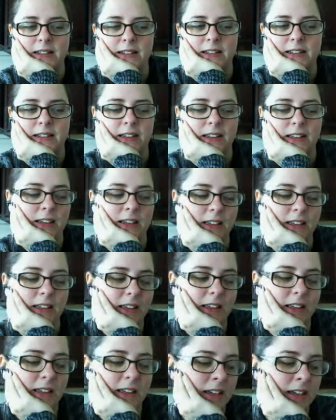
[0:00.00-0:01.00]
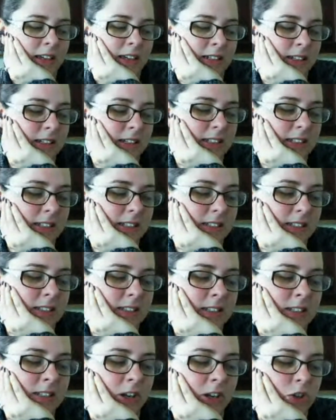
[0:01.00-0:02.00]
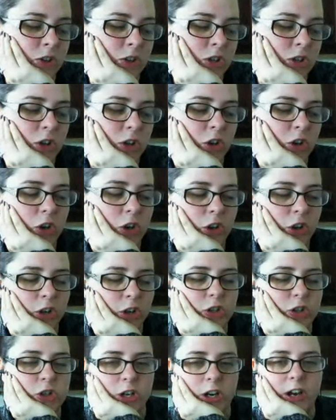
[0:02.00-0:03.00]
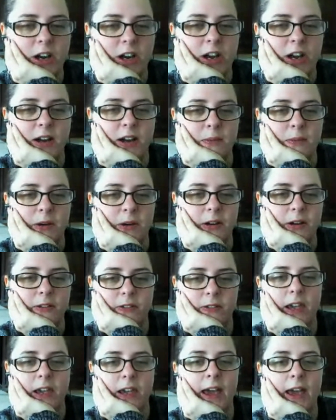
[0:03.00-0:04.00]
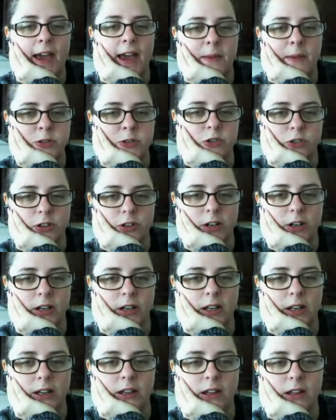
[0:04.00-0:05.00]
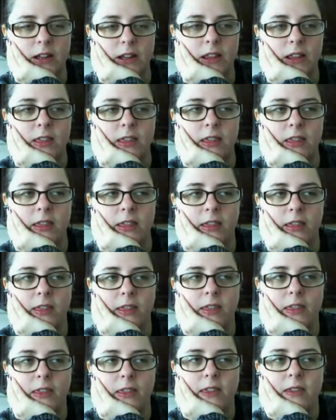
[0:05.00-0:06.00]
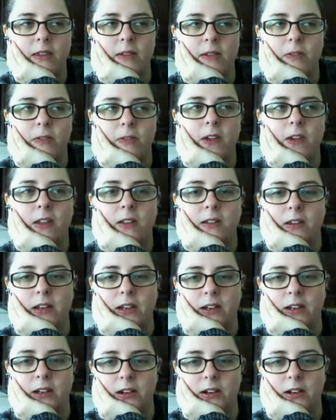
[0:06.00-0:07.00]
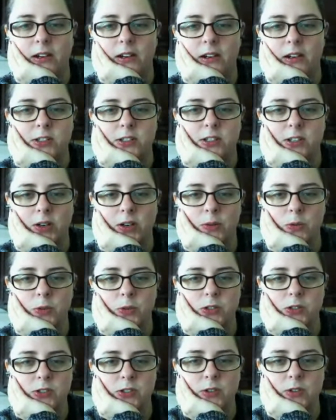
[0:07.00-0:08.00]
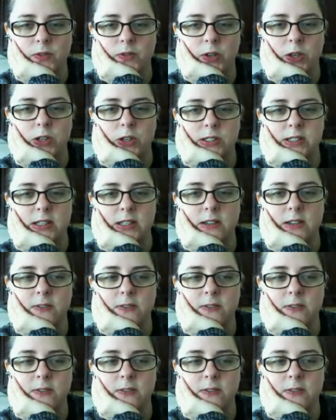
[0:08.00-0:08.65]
he does such a good job of capturing the feeling of the Star Wars universe and the